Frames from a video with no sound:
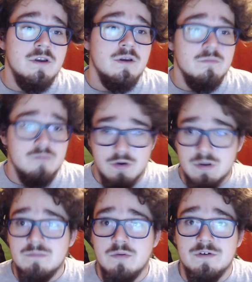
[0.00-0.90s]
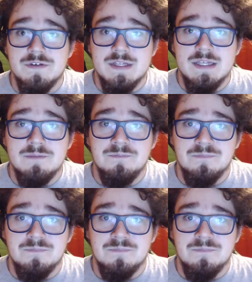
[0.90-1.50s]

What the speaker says: Broken Porcelain.